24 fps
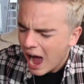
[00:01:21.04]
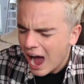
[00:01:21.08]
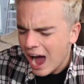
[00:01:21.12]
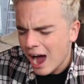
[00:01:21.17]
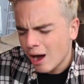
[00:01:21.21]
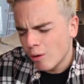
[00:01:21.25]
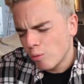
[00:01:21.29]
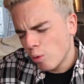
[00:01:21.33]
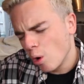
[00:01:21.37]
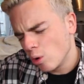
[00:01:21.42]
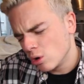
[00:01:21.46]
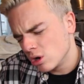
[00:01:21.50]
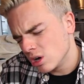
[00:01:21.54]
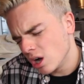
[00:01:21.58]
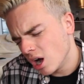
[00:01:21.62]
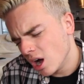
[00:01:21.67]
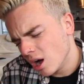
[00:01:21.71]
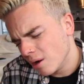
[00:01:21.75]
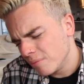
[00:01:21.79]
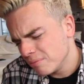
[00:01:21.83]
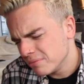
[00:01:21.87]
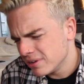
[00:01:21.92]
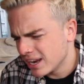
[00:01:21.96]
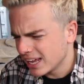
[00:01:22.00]
I woke
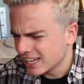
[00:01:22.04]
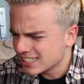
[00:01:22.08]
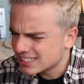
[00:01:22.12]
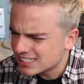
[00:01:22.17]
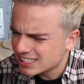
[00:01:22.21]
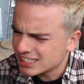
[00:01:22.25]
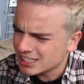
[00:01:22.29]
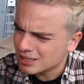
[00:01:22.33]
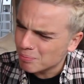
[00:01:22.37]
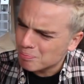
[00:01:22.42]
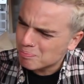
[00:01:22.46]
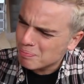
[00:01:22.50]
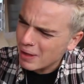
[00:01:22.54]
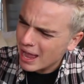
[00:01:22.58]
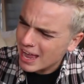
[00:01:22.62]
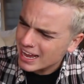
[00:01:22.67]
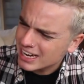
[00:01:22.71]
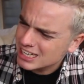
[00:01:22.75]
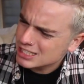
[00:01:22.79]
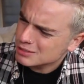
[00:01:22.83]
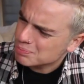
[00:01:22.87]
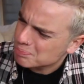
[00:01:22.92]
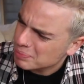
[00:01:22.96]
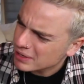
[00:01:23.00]
up next to the
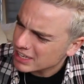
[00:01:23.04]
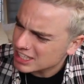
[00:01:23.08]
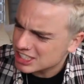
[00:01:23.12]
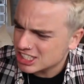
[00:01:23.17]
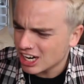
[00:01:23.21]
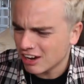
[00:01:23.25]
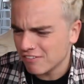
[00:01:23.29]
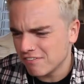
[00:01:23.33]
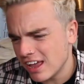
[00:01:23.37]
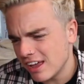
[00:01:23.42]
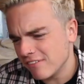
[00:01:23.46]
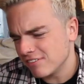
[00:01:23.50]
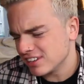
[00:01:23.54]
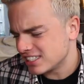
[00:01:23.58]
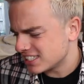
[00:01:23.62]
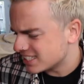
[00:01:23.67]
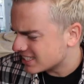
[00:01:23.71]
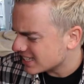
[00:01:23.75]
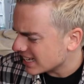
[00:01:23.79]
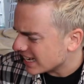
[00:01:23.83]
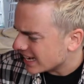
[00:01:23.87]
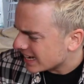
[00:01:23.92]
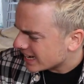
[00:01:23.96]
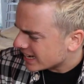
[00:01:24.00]
baddest bitch I've ever
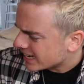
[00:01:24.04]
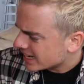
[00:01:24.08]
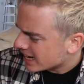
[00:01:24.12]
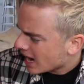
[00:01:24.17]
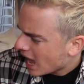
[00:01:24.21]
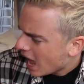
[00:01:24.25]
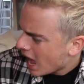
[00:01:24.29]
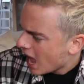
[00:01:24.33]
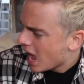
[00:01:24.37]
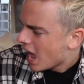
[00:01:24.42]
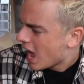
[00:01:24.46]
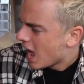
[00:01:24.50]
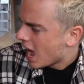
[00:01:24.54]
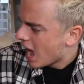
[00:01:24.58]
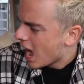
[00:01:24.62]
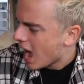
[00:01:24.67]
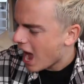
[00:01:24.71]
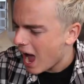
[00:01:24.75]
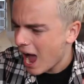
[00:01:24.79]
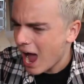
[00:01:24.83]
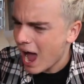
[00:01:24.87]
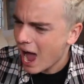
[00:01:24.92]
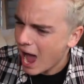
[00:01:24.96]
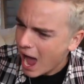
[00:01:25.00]
seen.
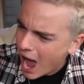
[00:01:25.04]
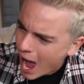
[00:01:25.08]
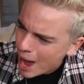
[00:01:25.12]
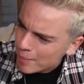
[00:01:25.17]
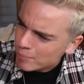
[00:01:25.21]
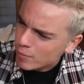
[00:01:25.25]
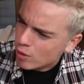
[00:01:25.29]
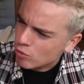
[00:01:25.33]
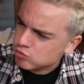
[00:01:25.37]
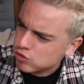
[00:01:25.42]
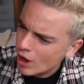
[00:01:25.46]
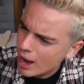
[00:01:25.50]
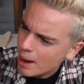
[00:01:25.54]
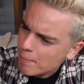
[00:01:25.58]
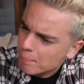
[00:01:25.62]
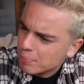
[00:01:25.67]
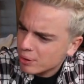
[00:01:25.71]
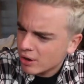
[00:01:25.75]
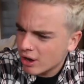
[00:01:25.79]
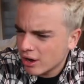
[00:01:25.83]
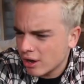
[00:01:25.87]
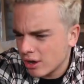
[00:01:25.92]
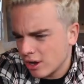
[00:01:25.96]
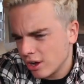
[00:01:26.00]
I'm a
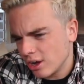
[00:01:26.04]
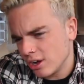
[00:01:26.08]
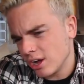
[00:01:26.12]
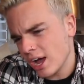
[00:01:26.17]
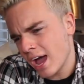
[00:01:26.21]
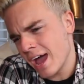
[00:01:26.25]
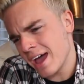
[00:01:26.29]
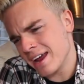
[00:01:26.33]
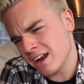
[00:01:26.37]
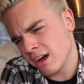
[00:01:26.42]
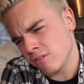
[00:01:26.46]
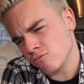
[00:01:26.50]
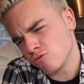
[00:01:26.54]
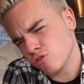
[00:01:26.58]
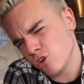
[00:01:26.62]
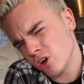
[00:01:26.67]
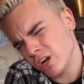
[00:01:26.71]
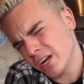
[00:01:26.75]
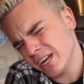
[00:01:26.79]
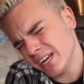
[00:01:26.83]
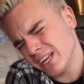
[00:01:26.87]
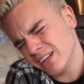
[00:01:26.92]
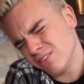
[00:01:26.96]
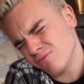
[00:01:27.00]
rapper and I'm
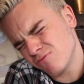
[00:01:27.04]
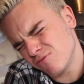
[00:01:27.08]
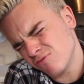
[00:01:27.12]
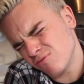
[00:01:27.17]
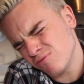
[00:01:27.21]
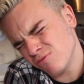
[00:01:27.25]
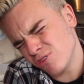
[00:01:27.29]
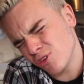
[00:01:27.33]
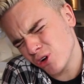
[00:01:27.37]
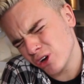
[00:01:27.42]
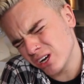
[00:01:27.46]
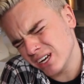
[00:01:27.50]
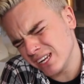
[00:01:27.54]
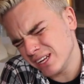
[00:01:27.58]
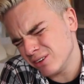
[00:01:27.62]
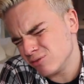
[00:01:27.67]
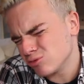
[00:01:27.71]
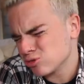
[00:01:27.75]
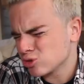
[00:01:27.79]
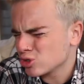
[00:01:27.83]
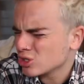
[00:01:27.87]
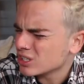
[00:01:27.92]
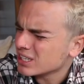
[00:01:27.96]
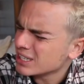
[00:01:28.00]
really,
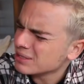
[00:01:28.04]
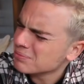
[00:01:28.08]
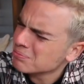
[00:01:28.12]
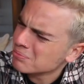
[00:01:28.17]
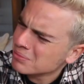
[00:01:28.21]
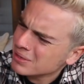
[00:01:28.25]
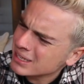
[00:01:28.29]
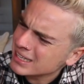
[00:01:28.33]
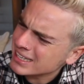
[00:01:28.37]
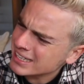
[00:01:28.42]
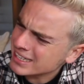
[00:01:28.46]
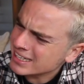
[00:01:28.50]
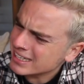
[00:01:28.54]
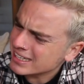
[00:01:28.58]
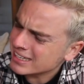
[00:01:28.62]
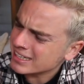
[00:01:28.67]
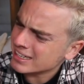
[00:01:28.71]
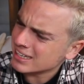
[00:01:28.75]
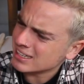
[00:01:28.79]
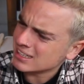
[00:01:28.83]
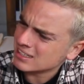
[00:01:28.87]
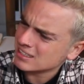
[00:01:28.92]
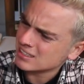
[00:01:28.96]
really, really mean.